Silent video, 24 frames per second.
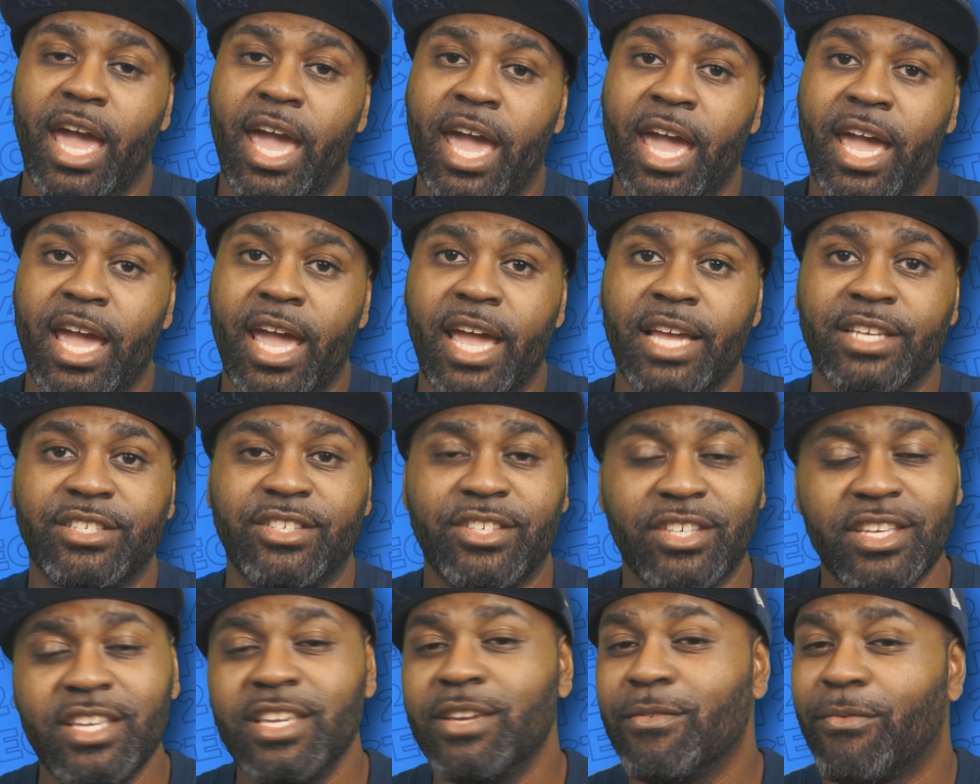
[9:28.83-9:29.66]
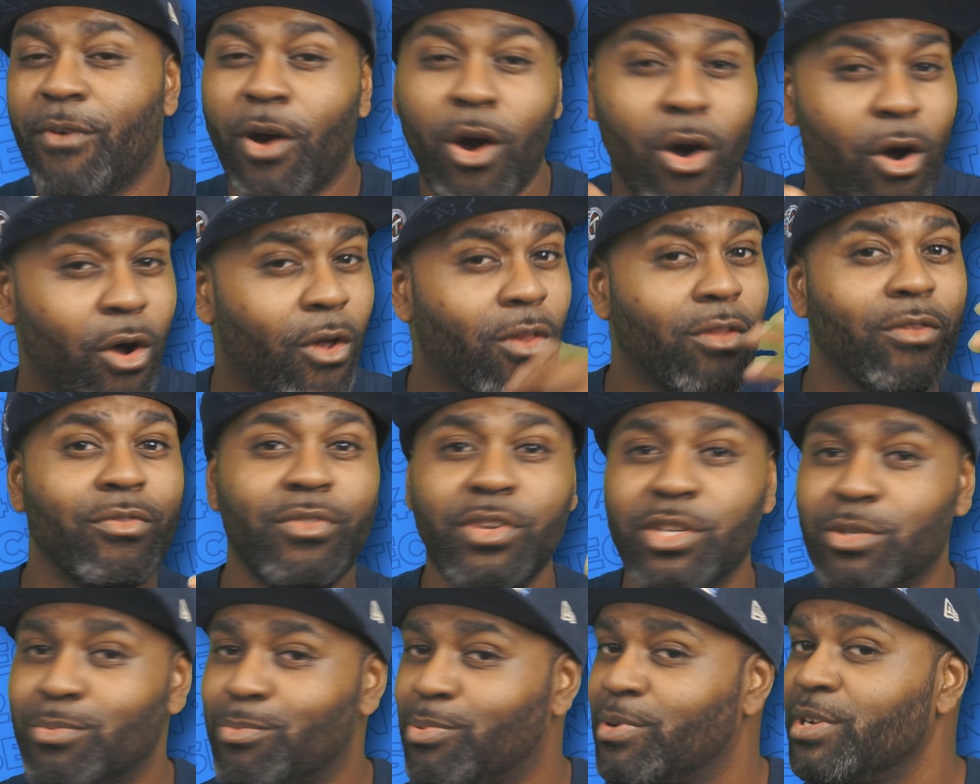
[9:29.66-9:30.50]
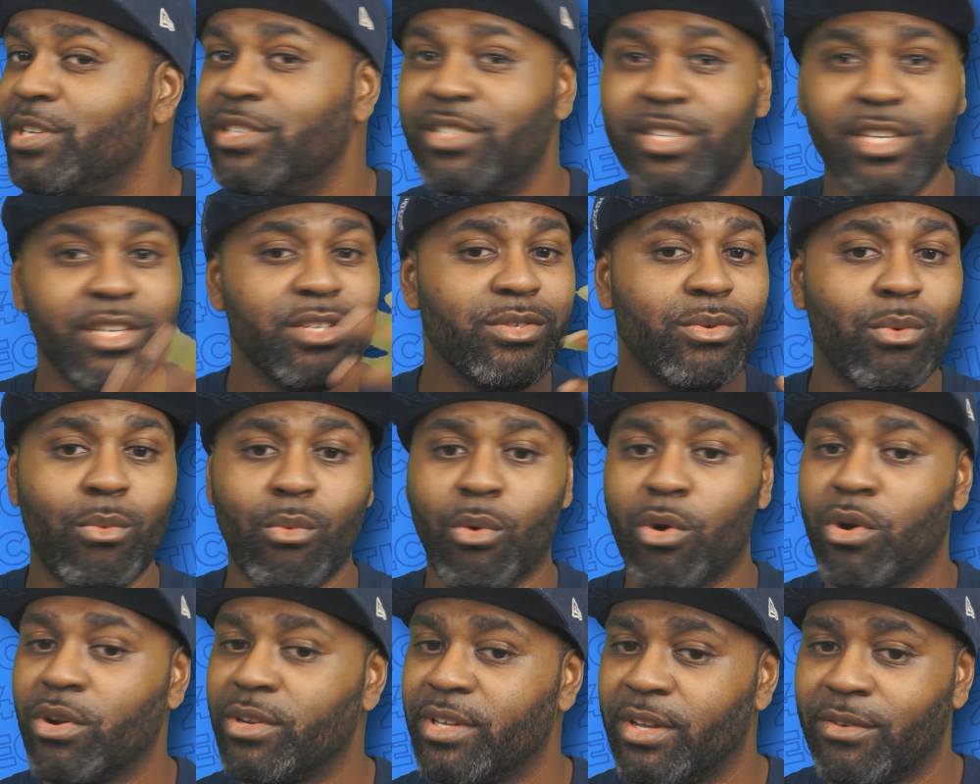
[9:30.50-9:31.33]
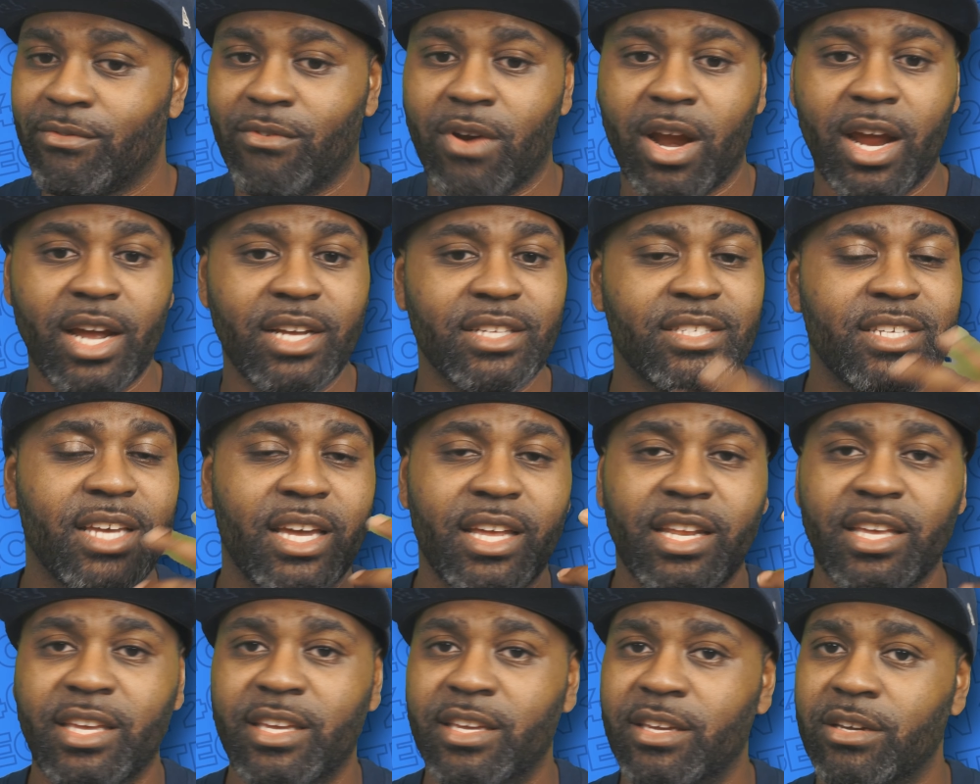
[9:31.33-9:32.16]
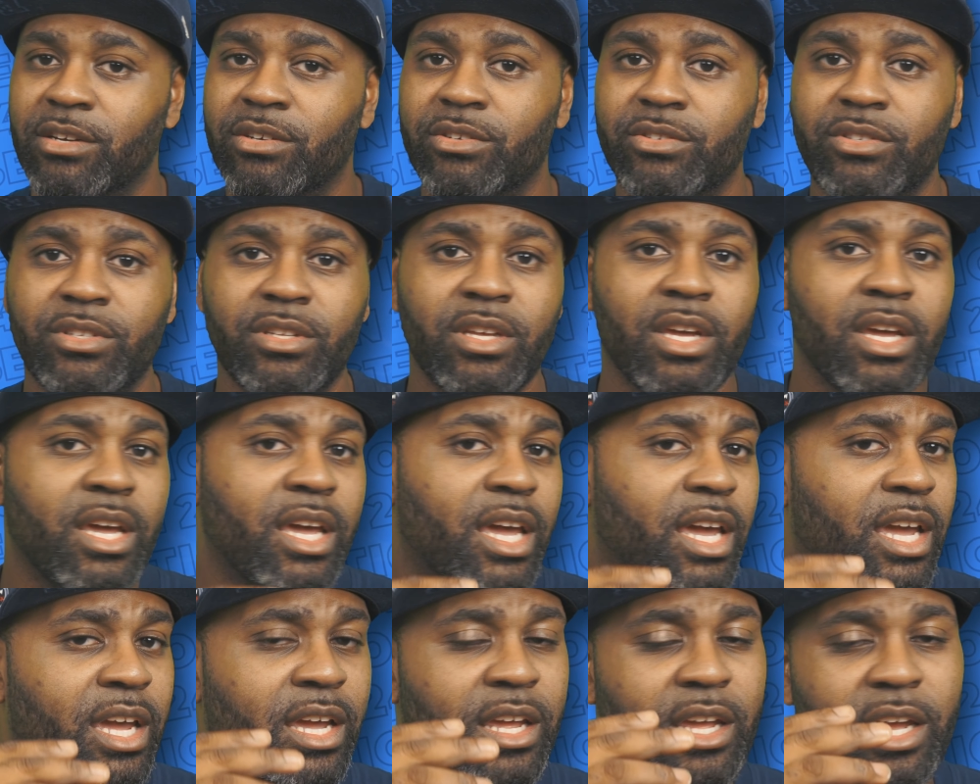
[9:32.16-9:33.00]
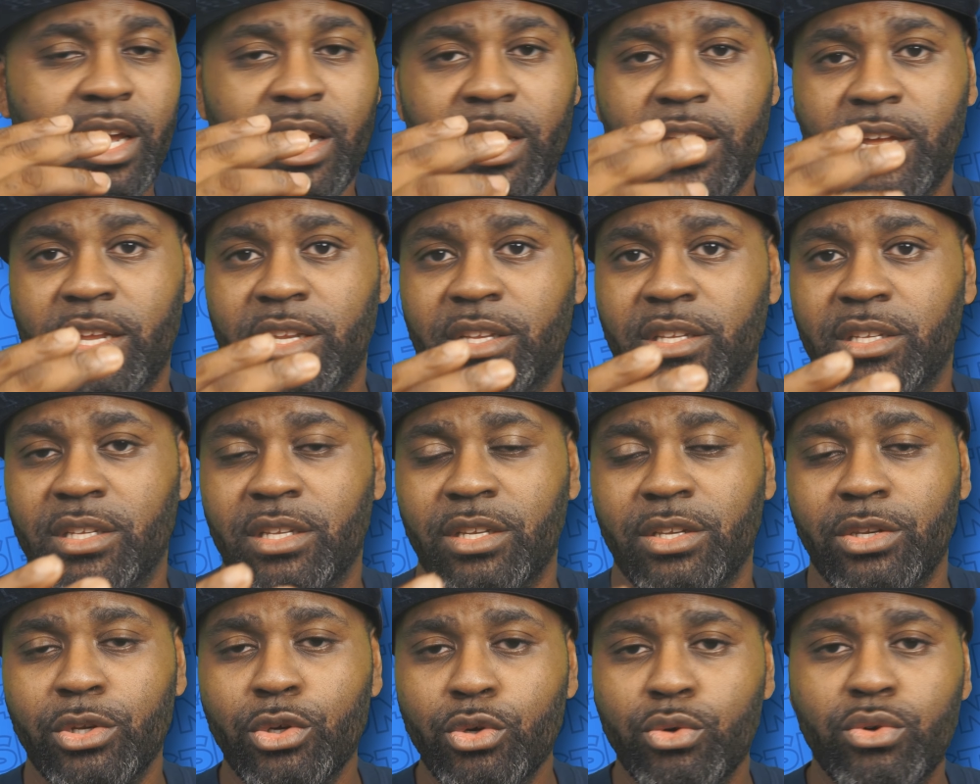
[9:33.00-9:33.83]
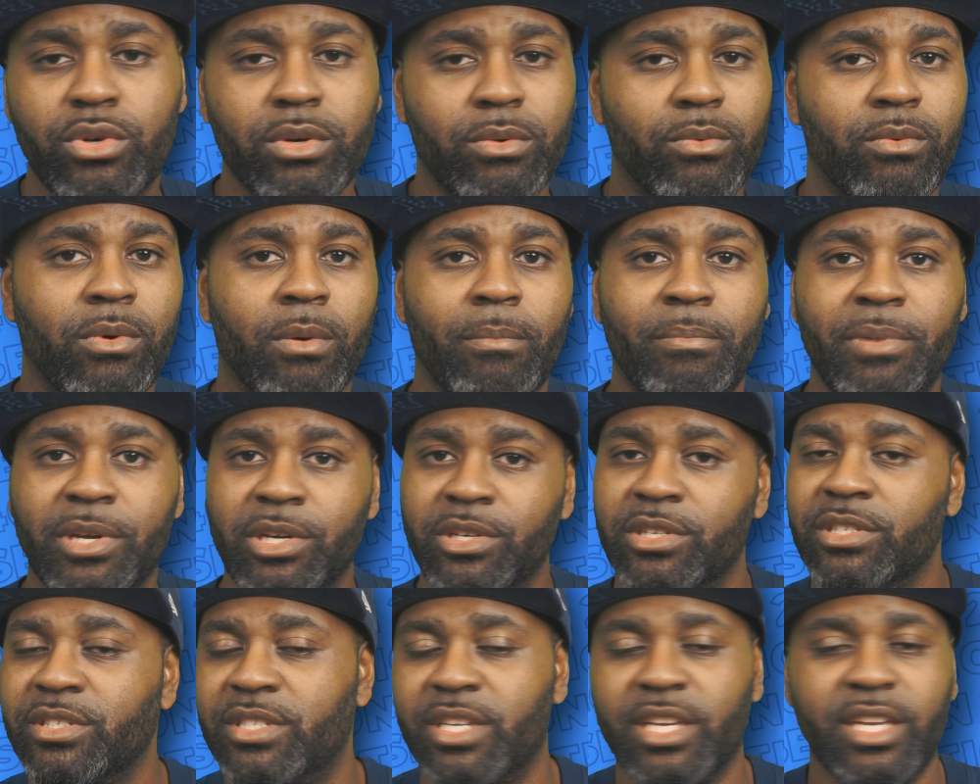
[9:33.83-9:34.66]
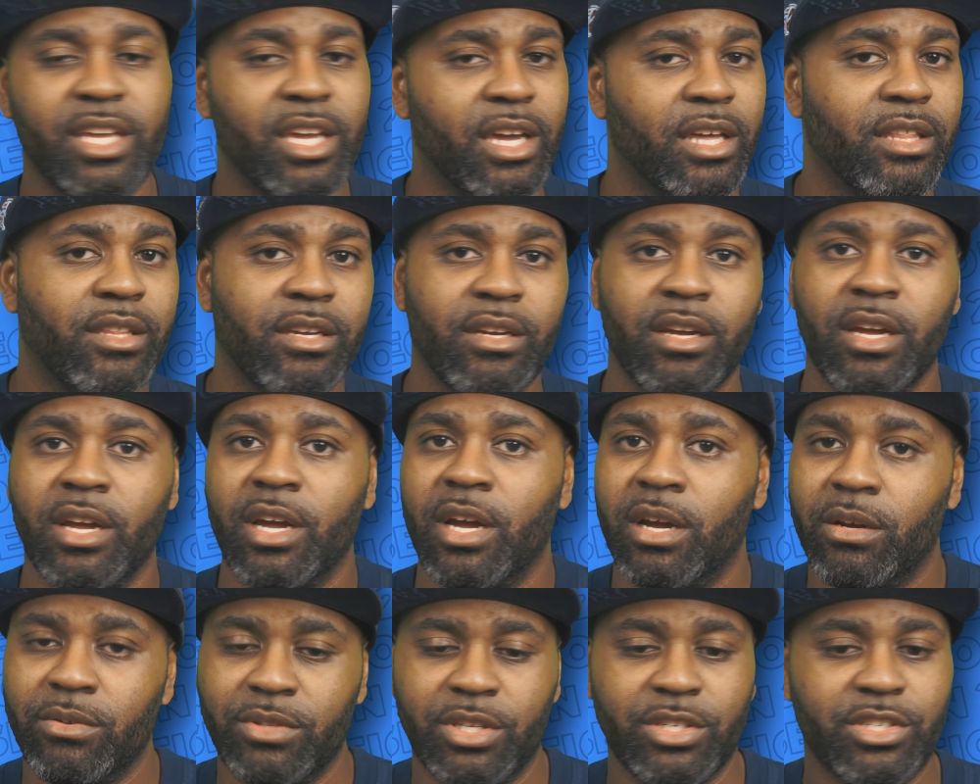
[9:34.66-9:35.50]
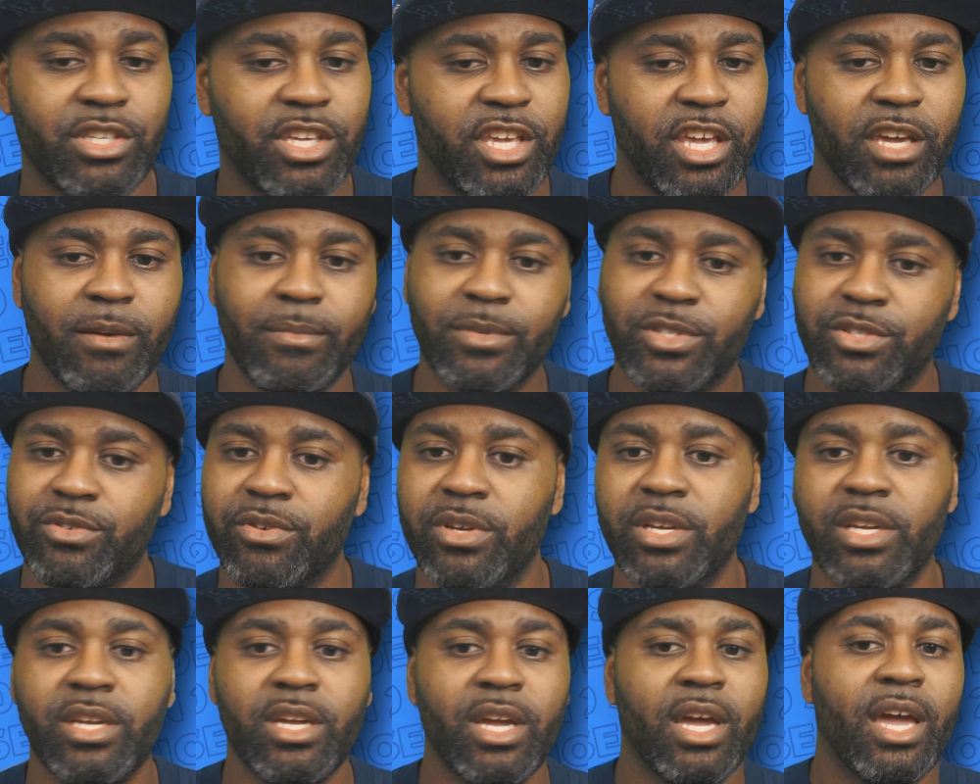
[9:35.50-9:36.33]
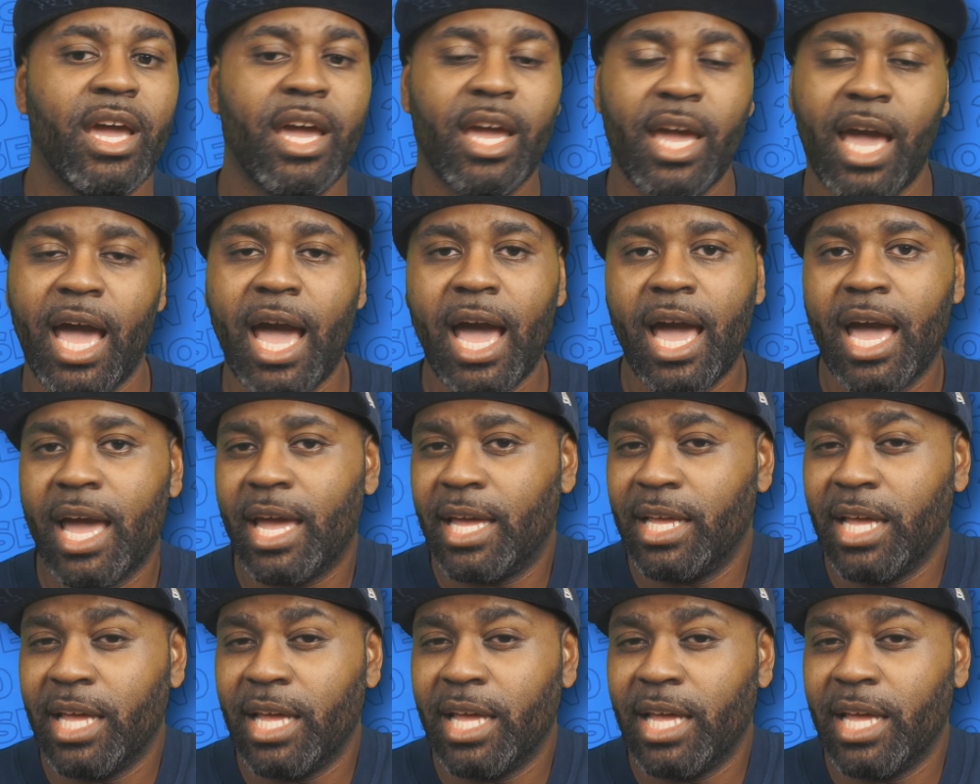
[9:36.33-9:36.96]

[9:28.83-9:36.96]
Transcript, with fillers: and, and, see if all of this preseason work that Ryan Tannehill and Nuke were building together, this chemistry, how,